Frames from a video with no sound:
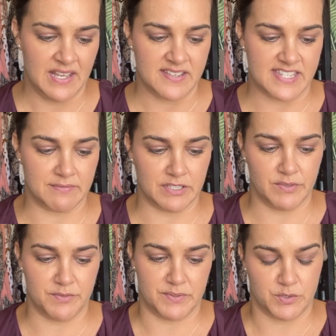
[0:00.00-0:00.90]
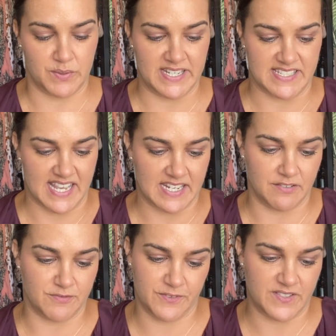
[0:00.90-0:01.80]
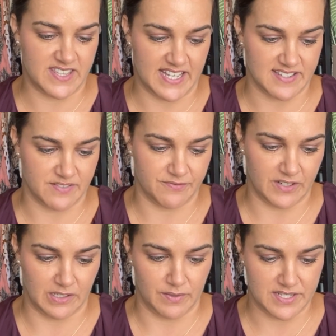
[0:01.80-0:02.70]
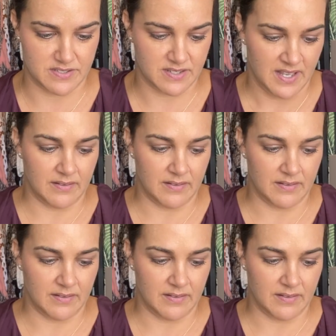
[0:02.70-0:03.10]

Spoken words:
someone with between 10 and 50,000 followers.